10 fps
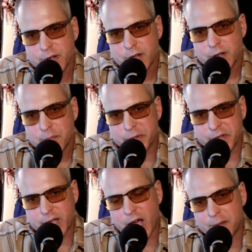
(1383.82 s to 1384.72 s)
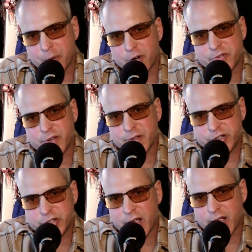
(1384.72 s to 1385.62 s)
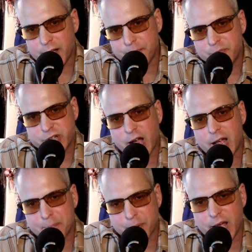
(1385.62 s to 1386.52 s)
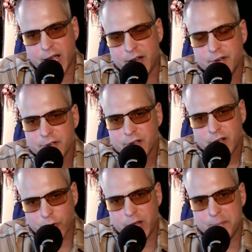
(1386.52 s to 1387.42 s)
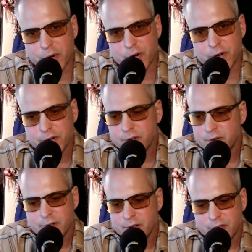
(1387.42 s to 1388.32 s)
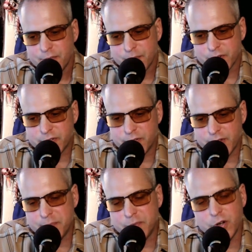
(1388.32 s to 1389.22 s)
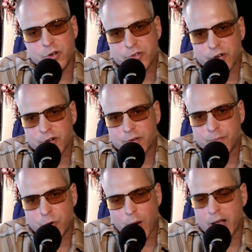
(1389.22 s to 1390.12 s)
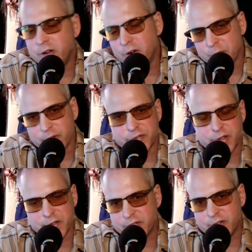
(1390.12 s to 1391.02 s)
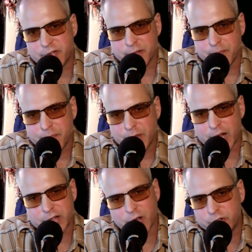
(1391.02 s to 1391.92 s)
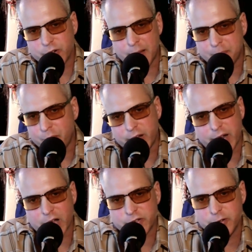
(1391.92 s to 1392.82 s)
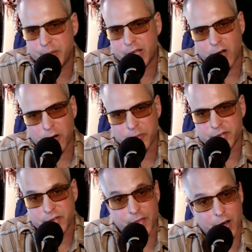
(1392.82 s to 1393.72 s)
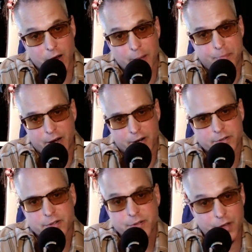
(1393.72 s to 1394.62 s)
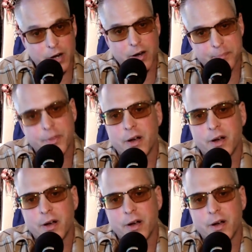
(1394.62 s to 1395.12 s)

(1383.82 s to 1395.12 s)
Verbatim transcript: But the kind of person that Shia played, Creeper, them dudes are quite numerous in the system. Like I told you, I pointed out two big homies, and they're up there. They're up there.